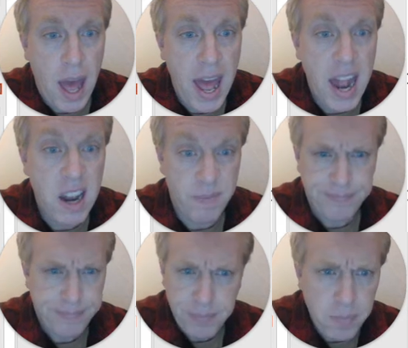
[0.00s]
And
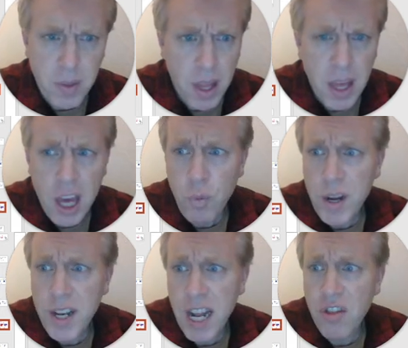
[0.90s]
if we
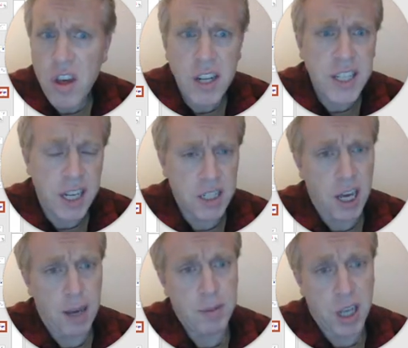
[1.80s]
did 13
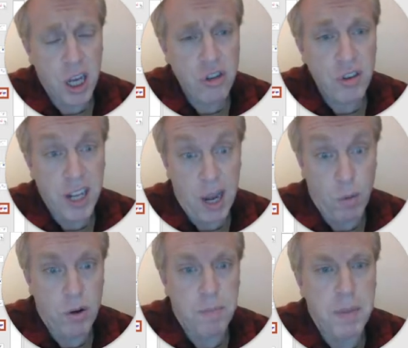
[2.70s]
times 100, it
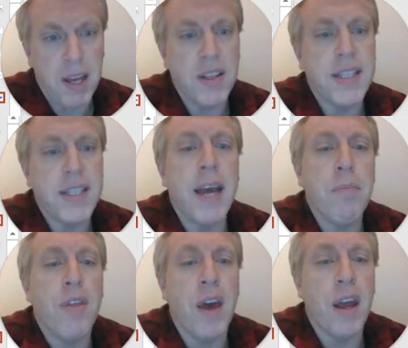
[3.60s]
would be the same
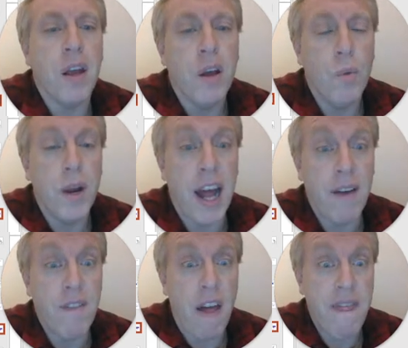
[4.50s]
thing. We'd have
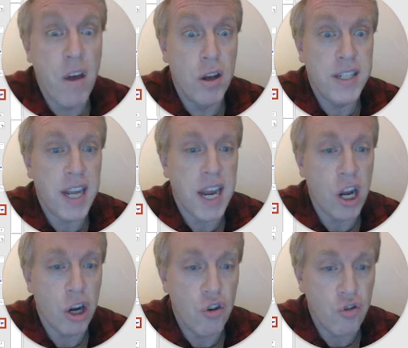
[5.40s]
13
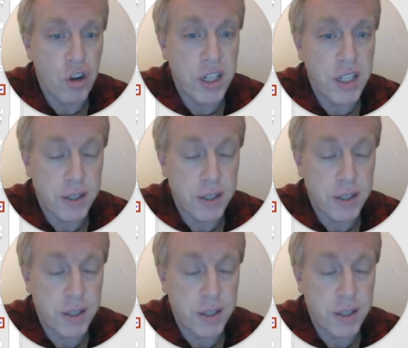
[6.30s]
hundredths.